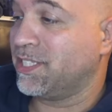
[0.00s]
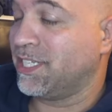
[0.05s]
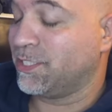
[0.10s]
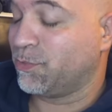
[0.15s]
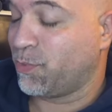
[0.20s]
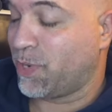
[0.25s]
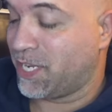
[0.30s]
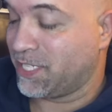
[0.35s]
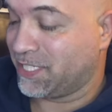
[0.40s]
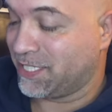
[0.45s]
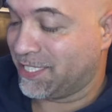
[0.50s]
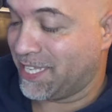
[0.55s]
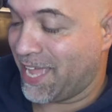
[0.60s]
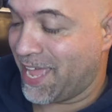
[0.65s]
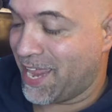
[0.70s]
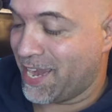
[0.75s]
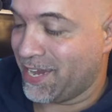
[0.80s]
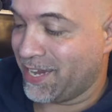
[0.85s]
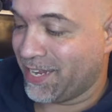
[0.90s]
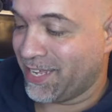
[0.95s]
That's why I just
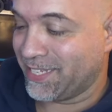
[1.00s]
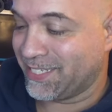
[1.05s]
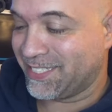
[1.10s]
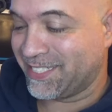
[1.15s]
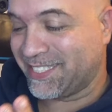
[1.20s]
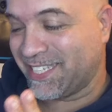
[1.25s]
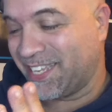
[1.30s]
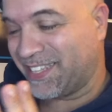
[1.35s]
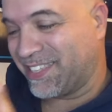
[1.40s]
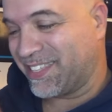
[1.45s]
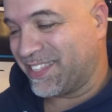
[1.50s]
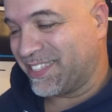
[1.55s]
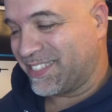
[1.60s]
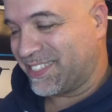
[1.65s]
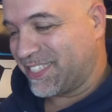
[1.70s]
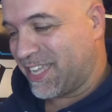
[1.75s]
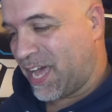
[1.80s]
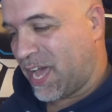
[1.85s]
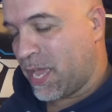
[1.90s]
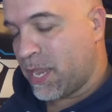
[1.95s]
had it like set to the
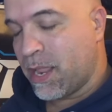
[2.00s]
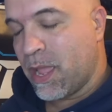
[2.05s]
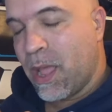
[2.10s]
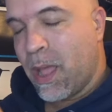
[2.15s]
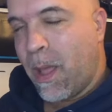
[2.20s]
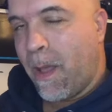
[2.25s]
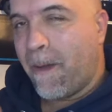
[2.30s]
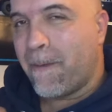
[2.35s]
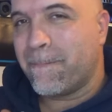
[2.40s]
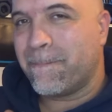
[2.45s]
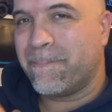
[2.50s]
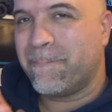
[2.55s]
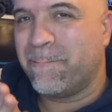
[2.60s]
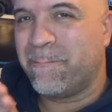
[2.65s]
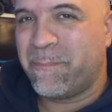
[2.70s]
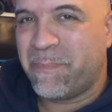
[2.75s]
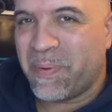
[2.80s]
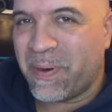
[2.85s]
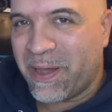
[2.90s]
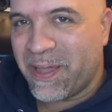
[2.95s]
side,
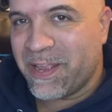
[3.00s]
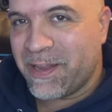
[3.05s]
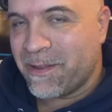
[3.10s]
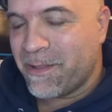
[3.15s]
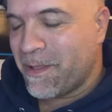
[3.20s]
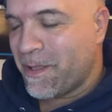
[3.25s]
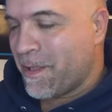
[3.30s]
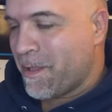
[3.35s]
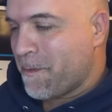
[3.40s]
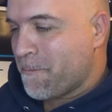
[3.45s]
but